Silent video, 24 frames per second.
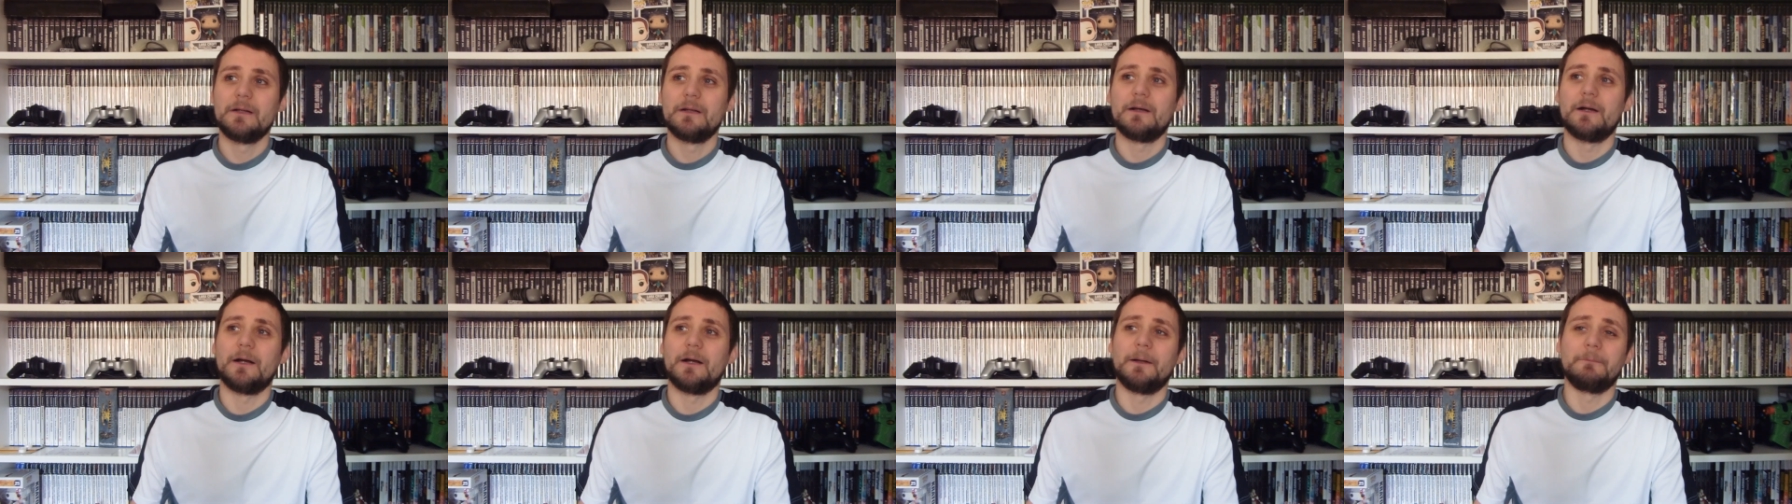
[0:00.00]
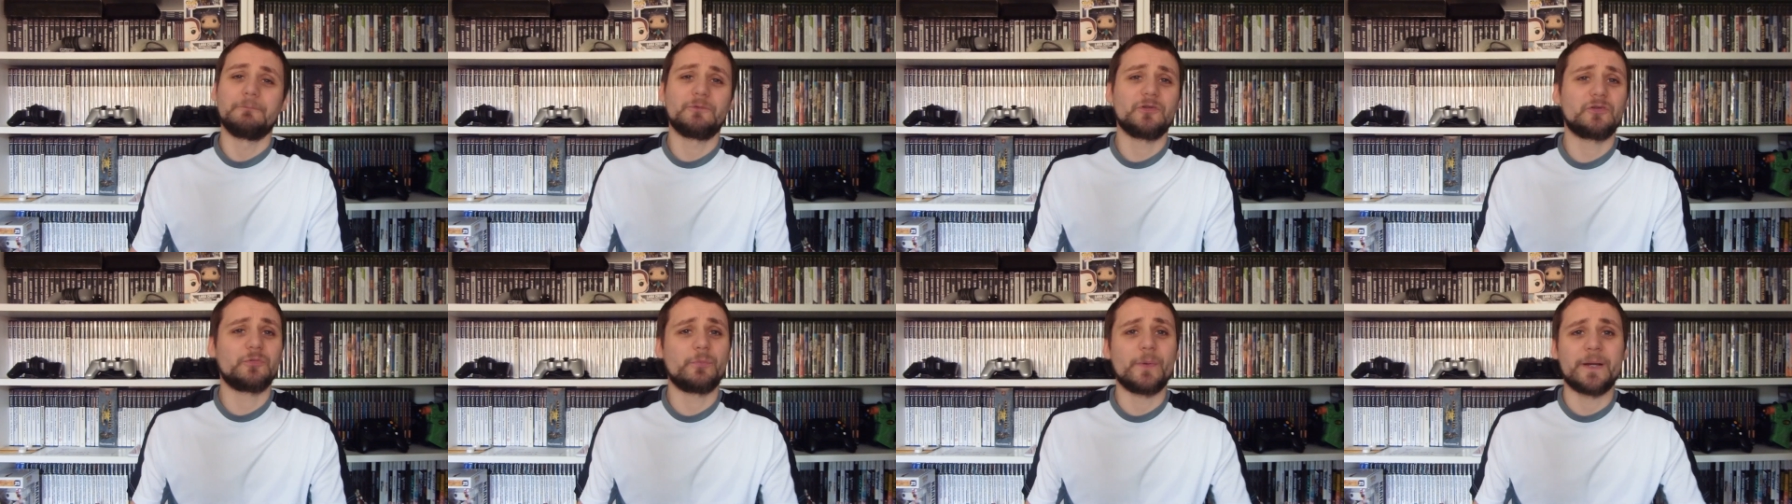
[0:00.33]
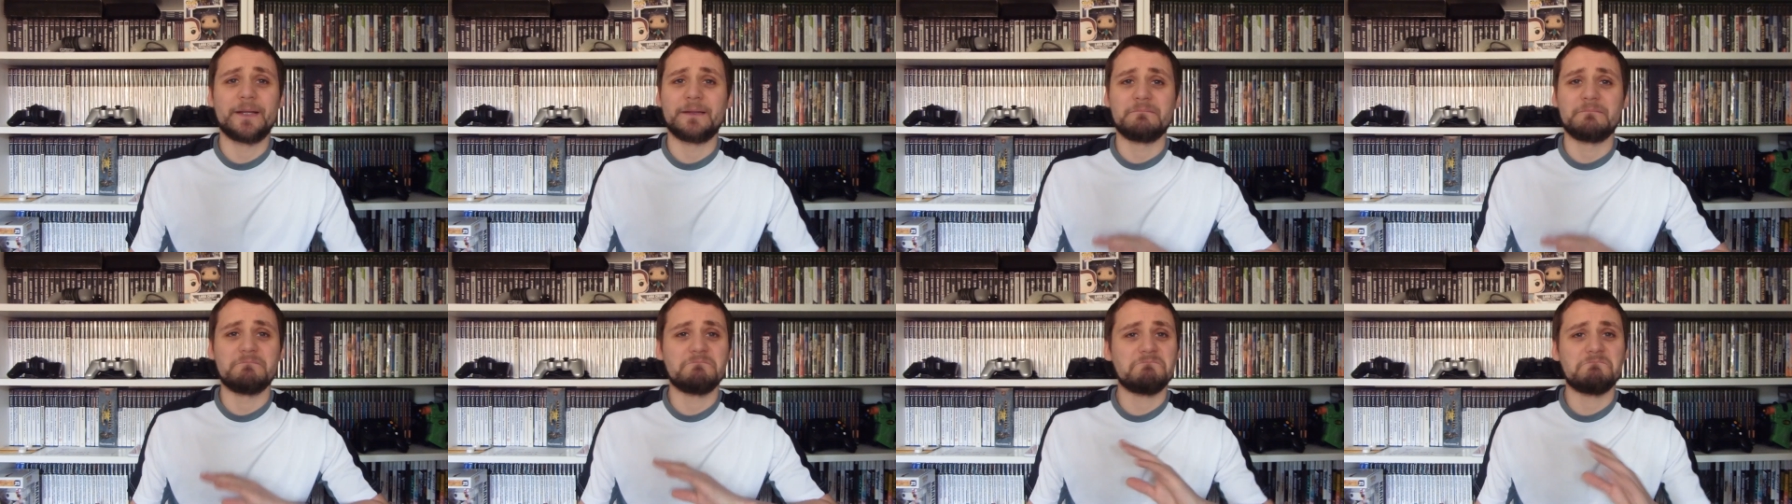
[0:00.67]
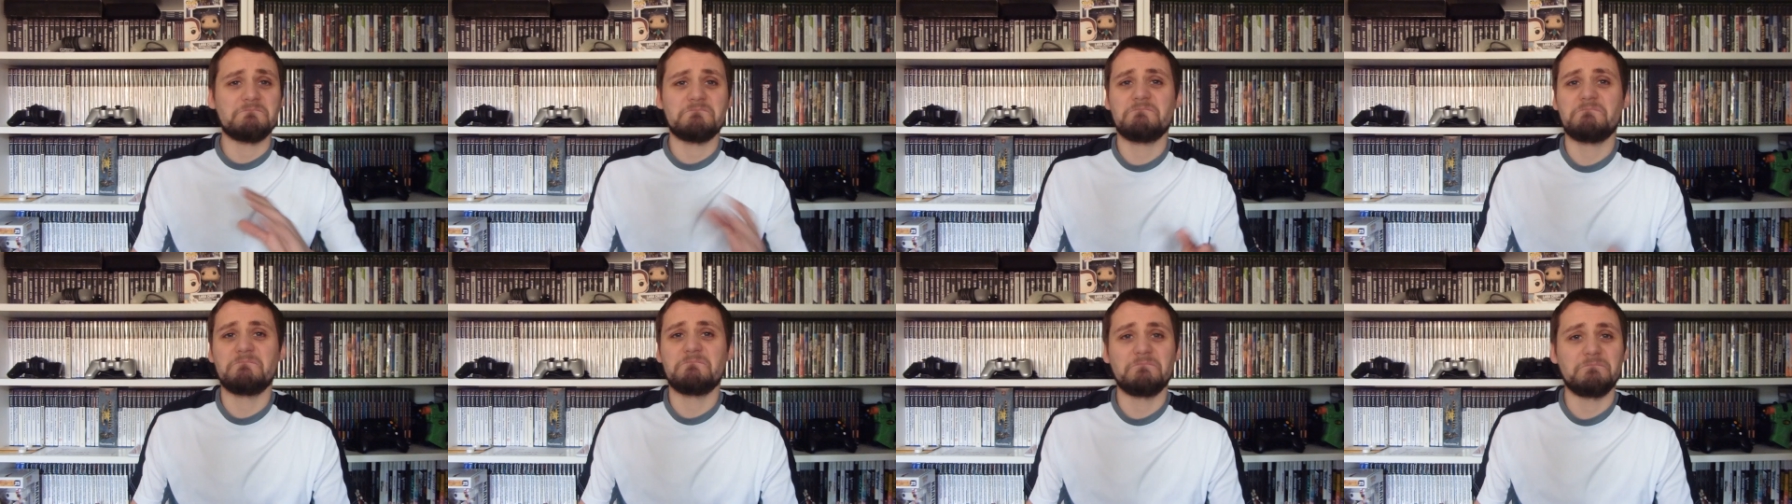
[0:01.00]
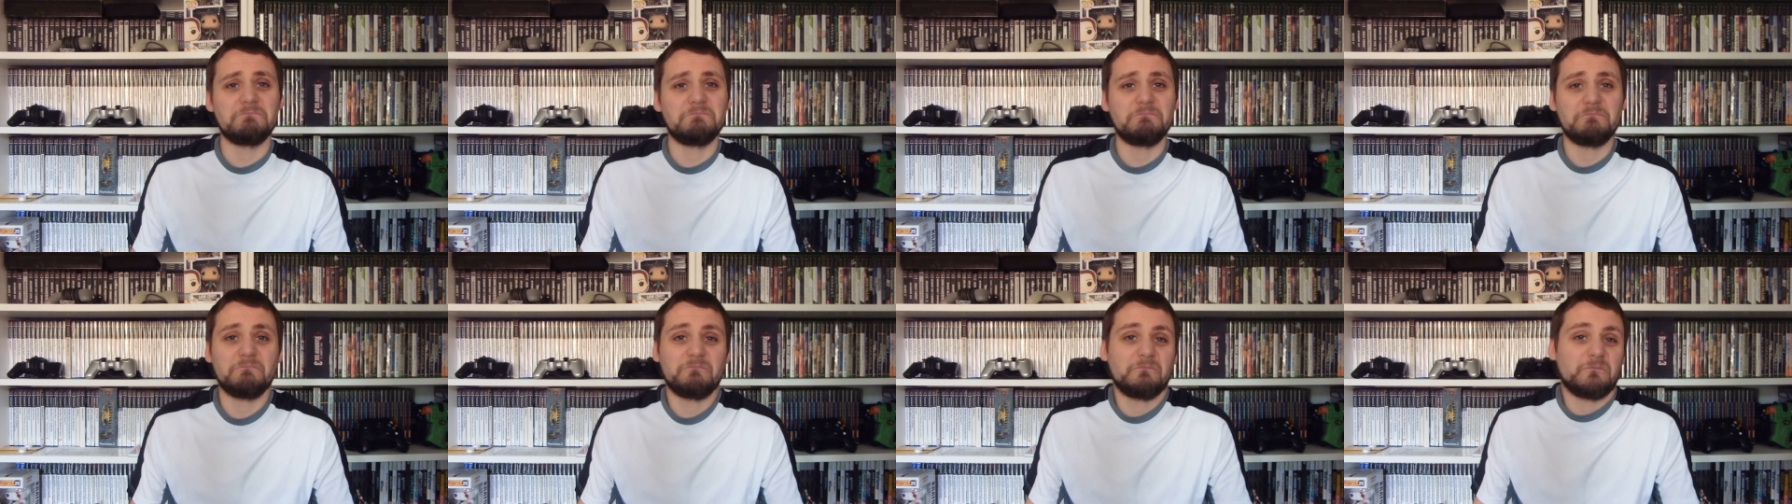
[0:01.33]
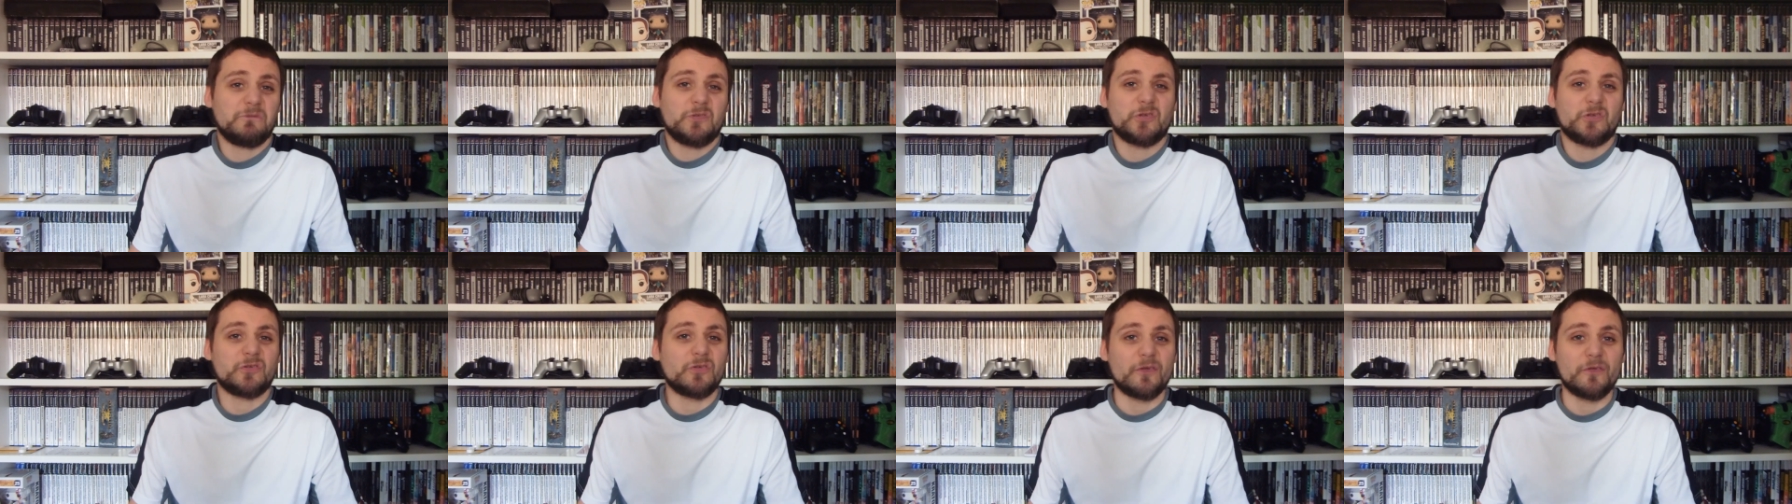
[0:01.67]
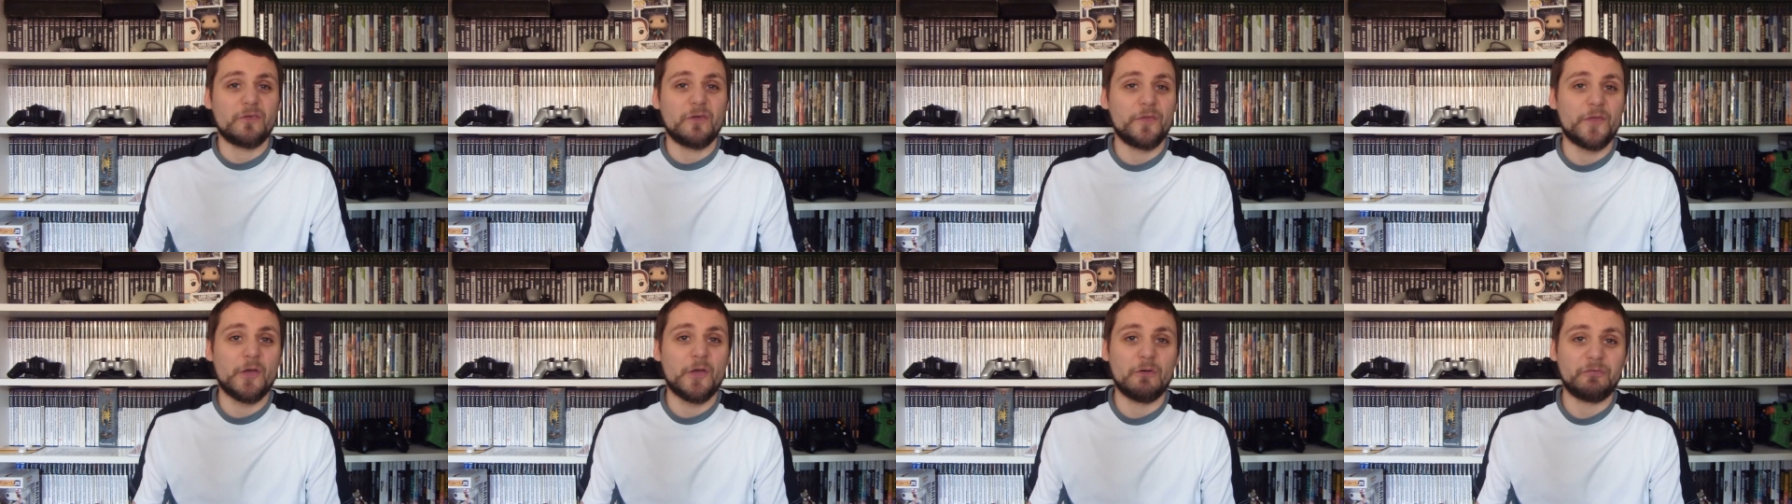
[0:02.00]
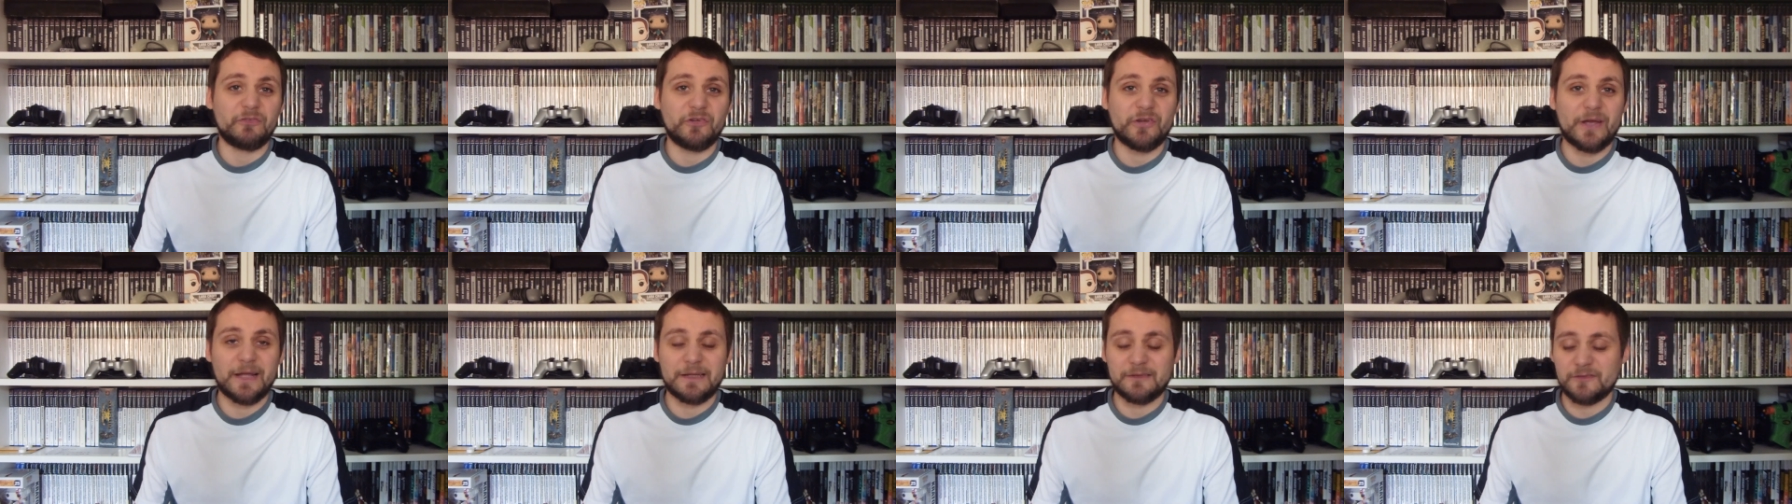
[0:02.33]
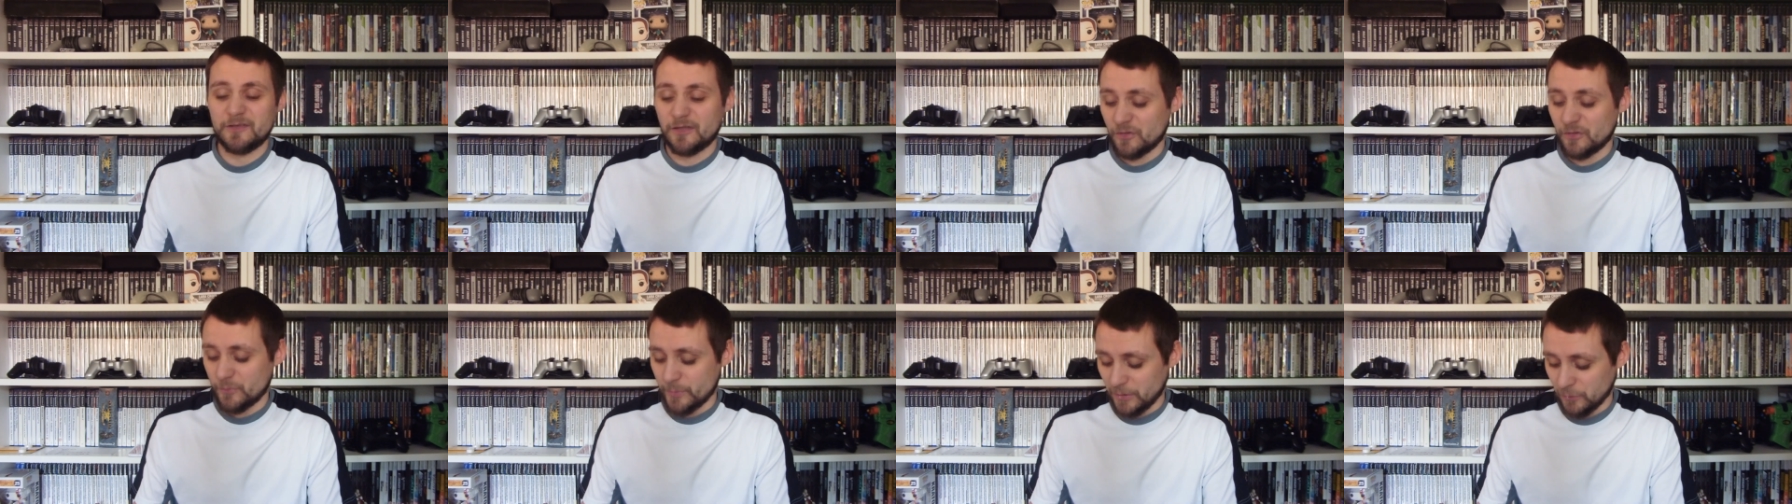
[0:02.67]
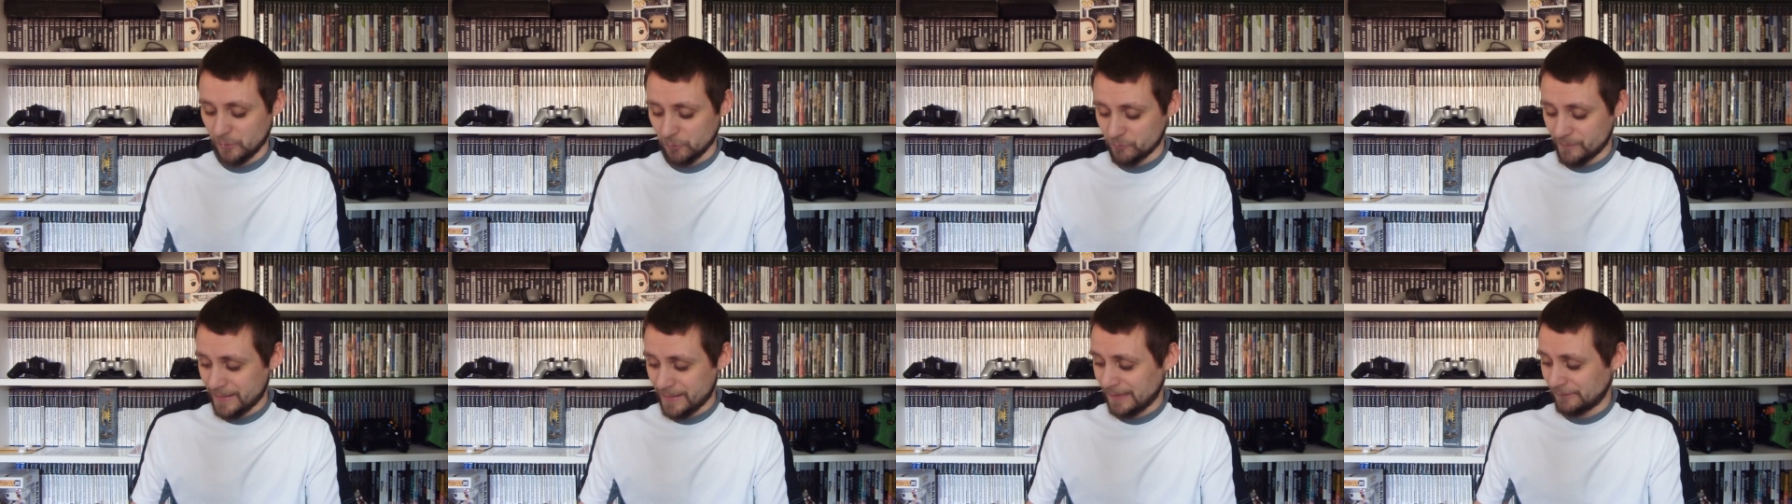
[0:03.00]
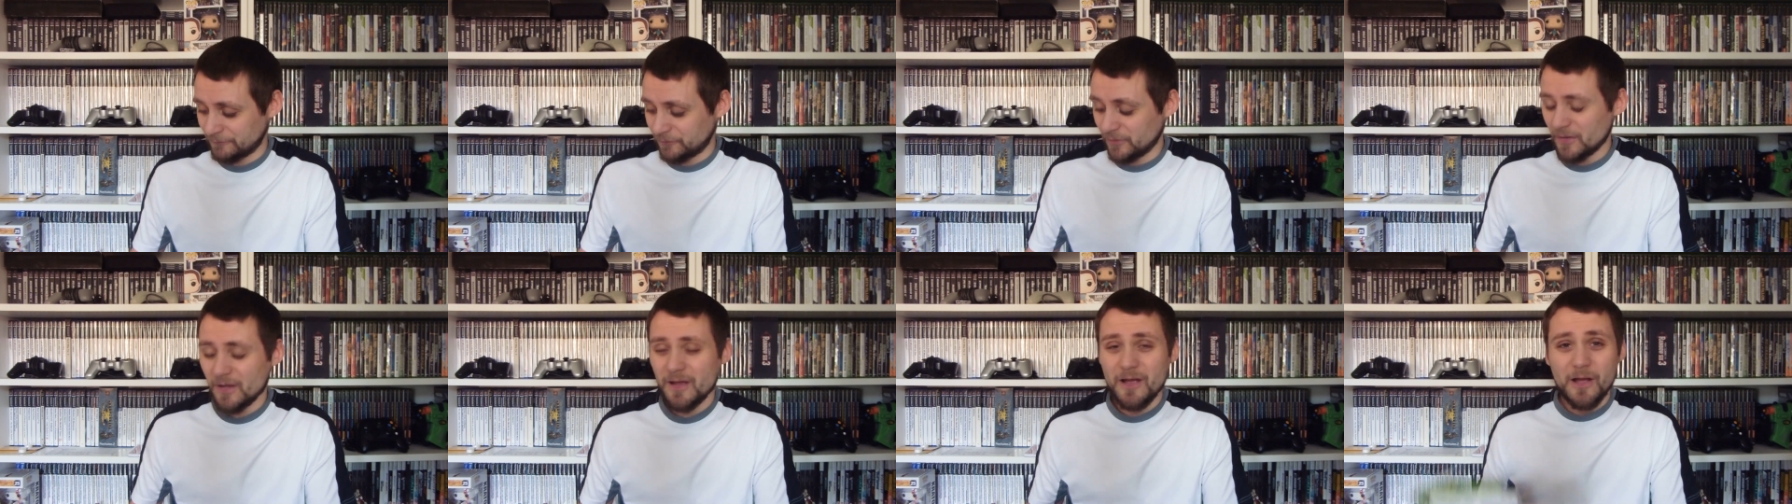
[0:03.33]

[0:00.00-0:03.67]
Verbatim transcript: Um, just went, just on the off chance, had a quick look round.